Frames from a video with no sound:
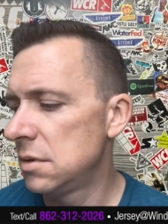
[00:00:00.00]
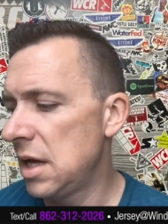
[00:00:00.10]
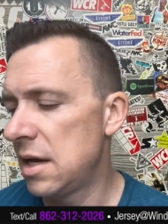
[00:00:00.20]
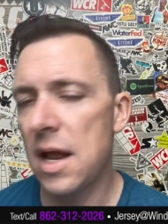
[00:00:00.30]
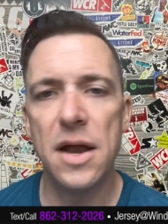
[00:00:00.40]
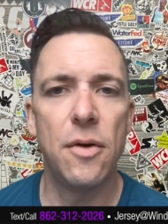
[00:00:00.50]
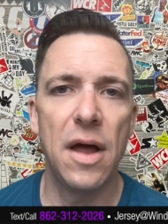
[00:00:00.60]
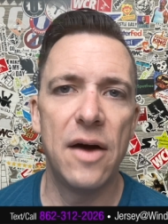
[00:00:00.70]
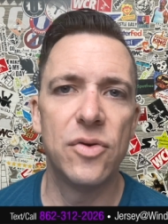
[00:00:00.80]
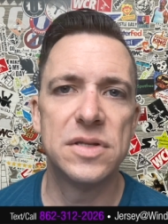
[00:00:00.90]
And I
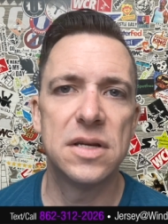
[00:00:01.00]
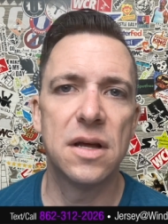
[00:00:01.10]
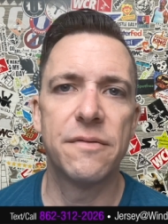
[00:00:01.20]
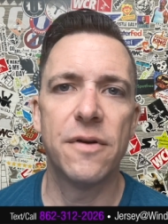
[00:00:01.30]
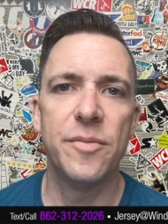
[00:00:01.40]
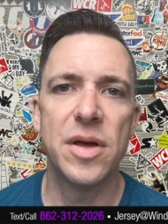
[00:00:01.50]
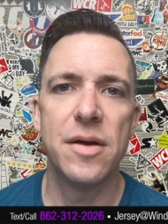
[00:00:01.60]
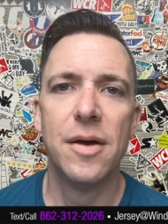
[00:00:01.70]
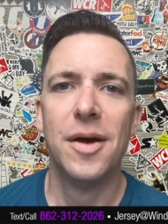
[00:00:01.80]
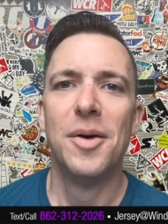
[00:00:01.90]
don't have one sitting in front of
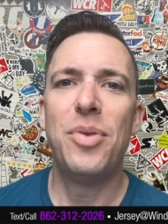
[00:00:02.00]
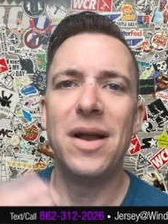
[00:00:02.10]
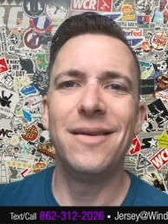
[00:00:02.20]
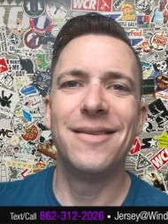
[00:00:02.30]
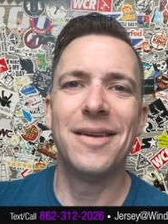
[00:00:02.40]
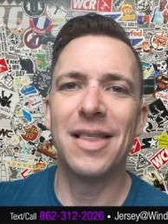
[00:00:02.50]
me. But